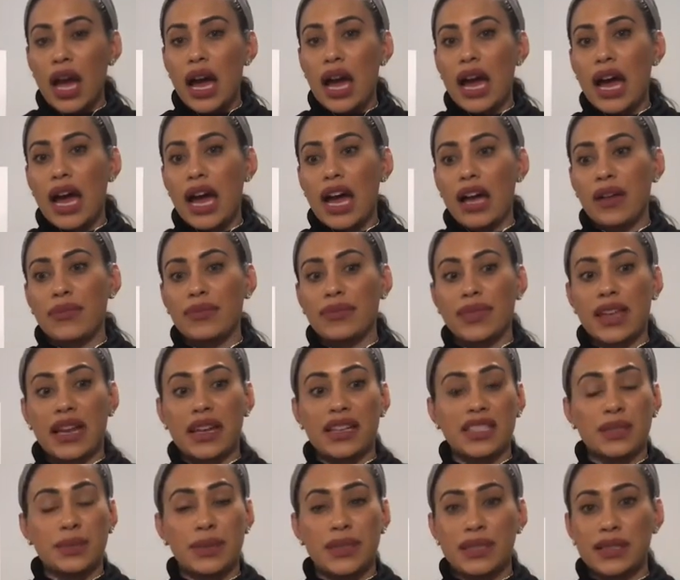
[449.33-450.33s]
that
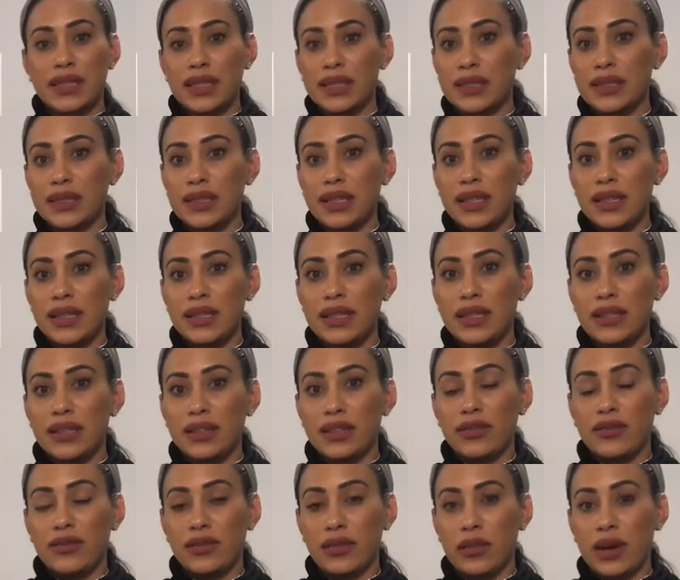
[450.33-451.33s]
has persisted
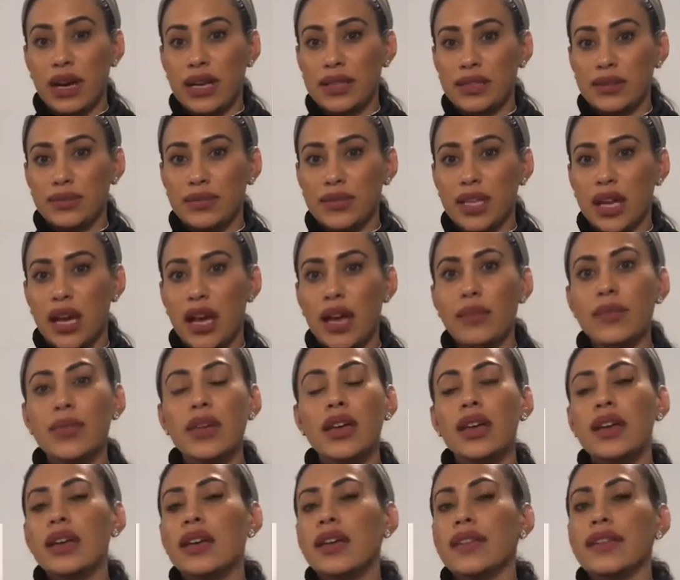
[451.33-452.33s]
for quite some time,
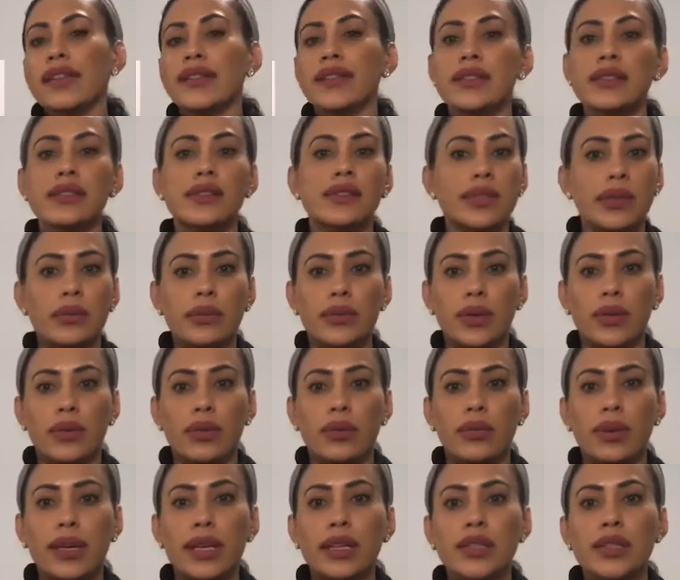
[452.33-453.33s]
this is
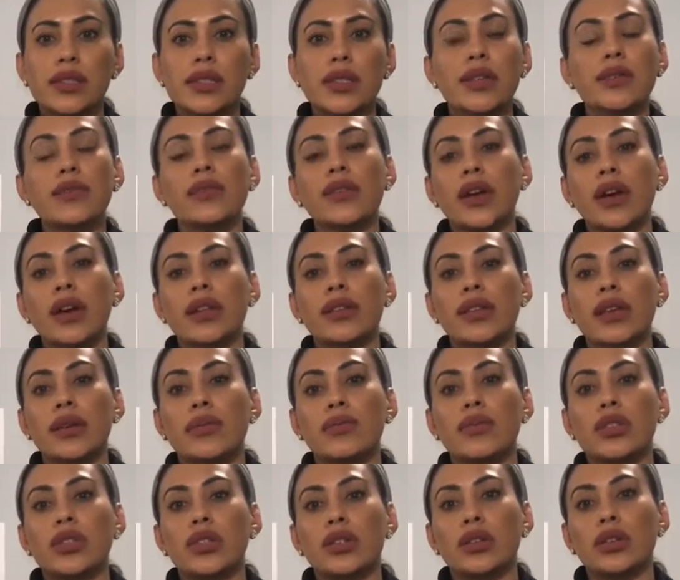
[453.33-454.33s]
simple. We can just convert
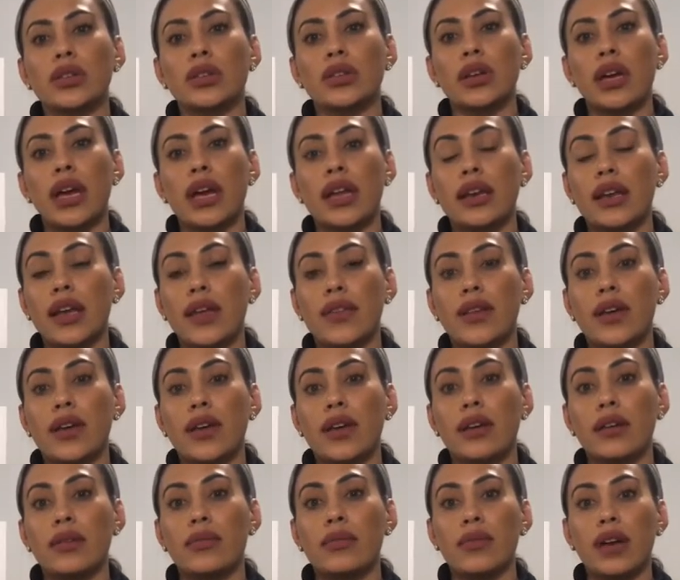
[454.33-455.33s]
them to
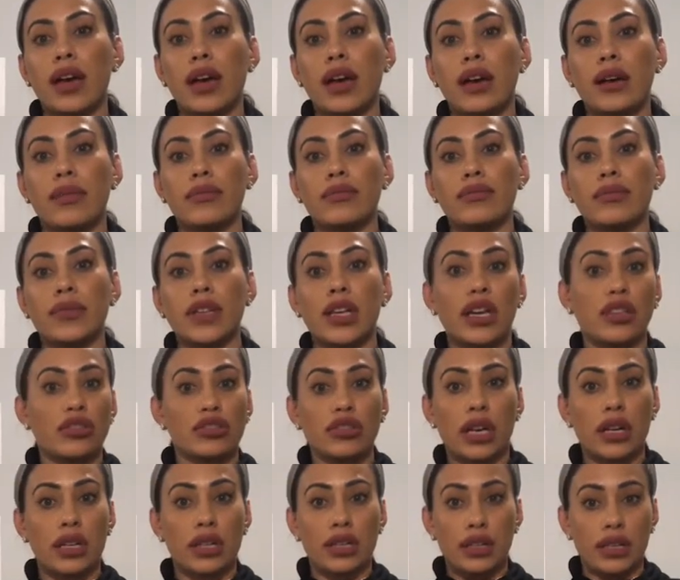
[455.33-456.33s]
another
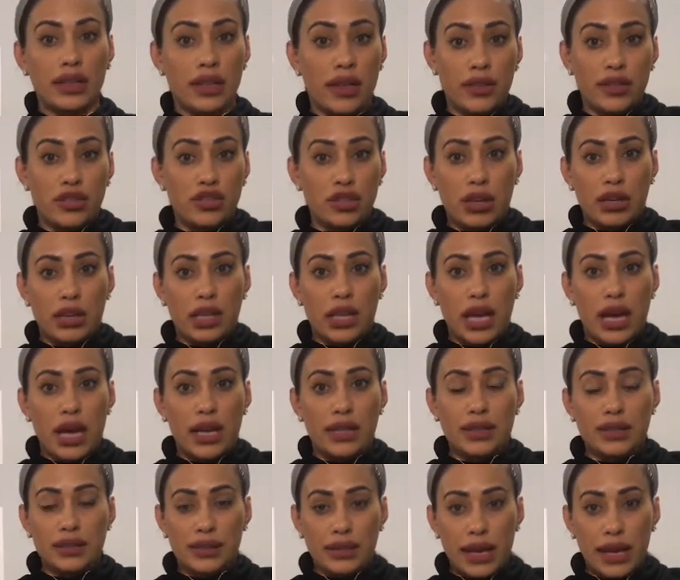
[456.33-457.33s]
drug
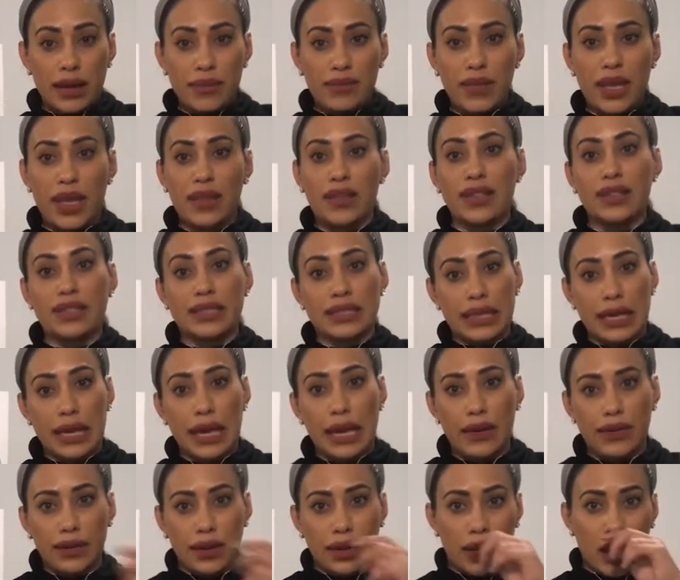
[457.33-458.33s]
class, yeah? And then see
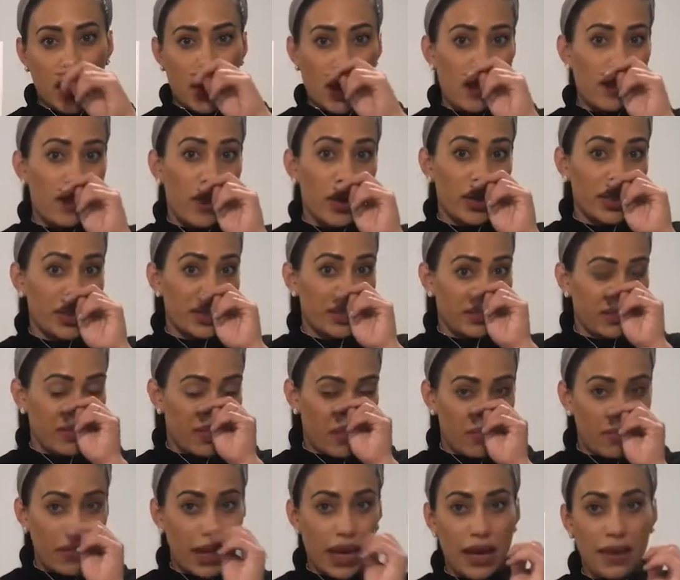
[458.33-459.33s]
how they go and monitor
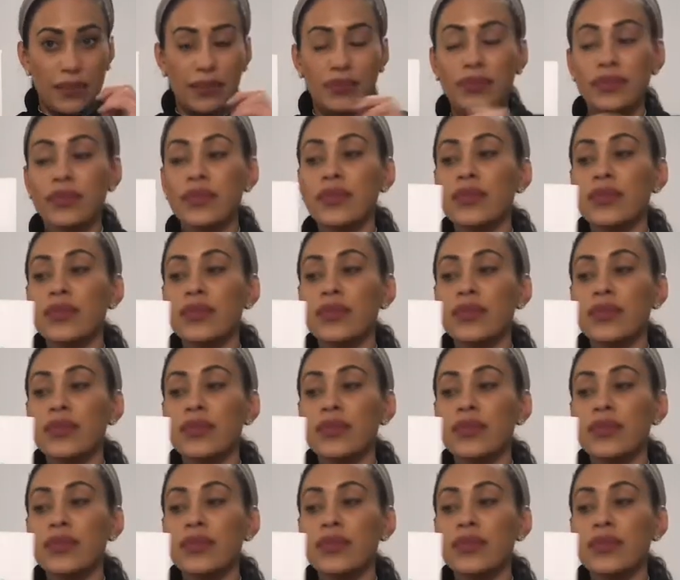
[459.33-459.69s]
from there.